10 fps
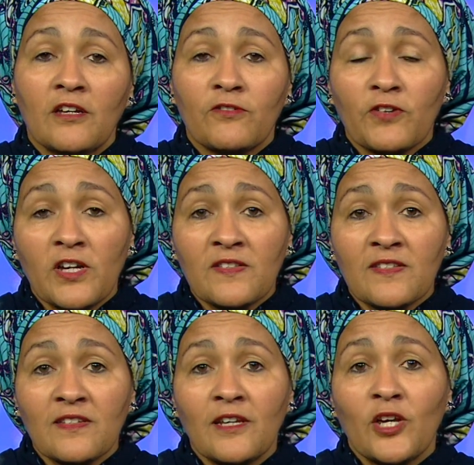
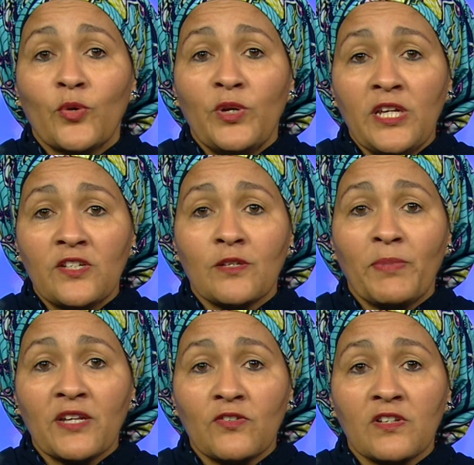First, we need to
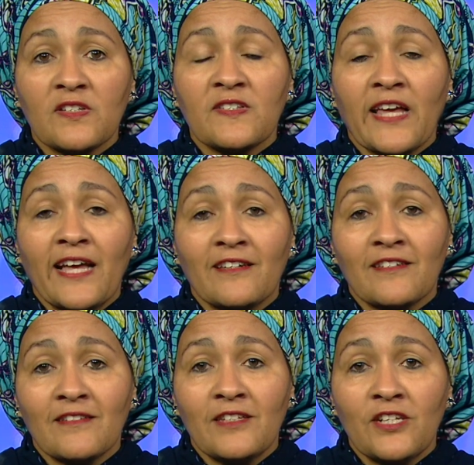better
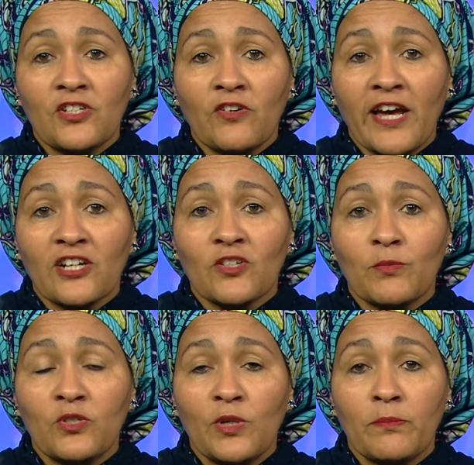understand the interaction
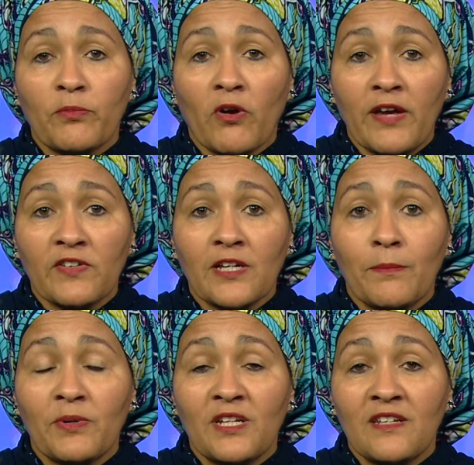between private
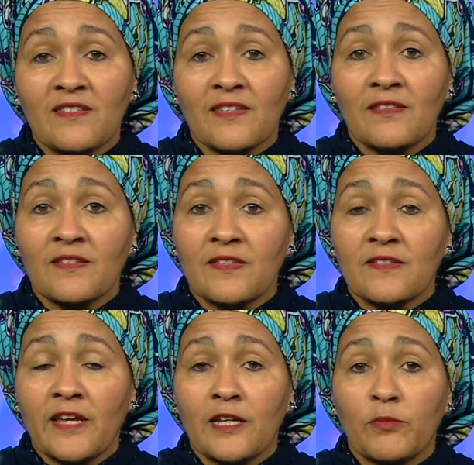companies and the
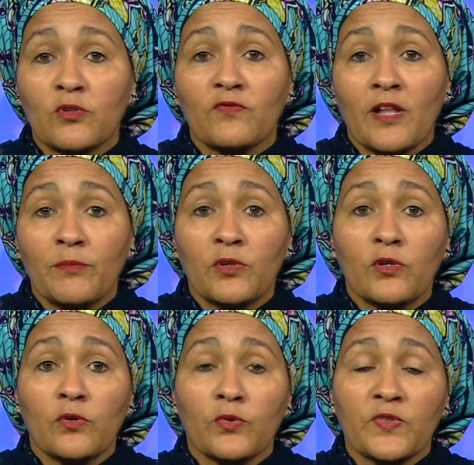Sustainable Development
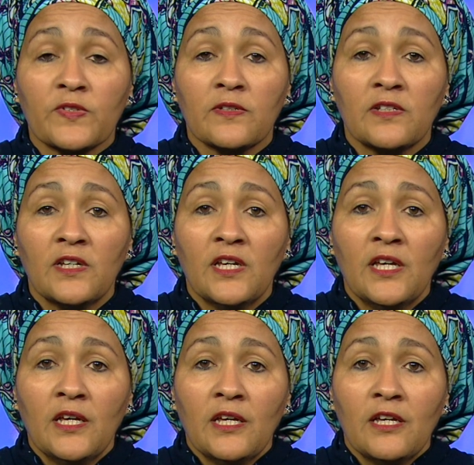Goals.
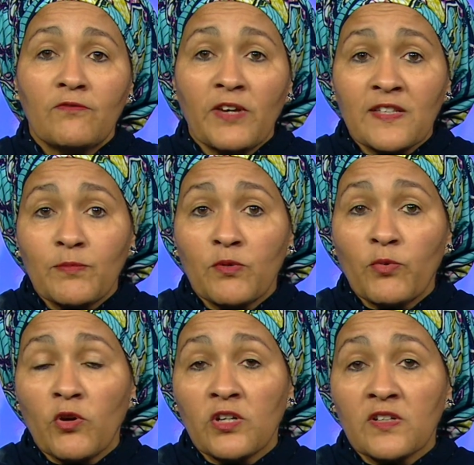Investment
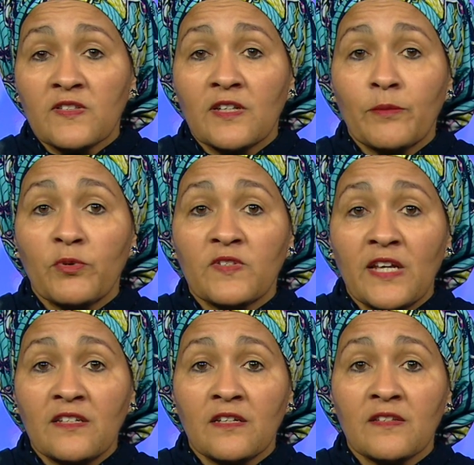products that are
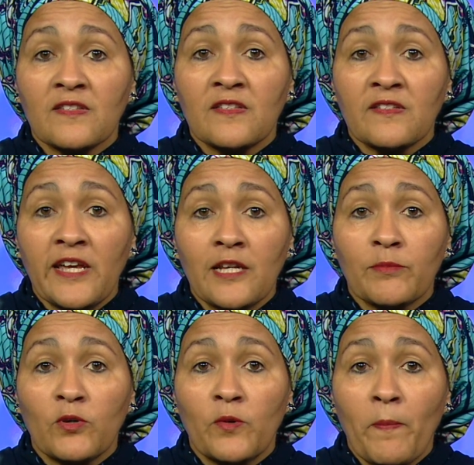presented as
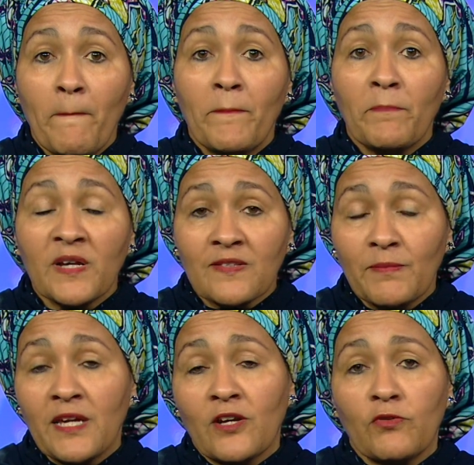sustainable must
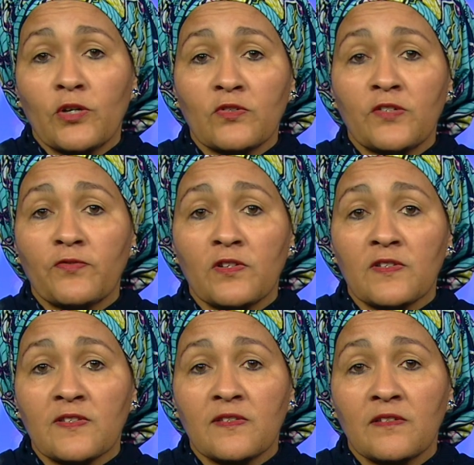make a real
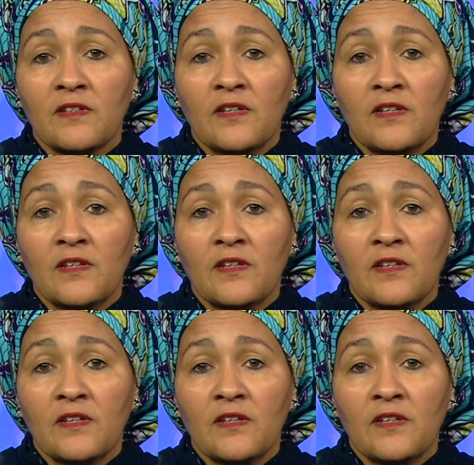difference.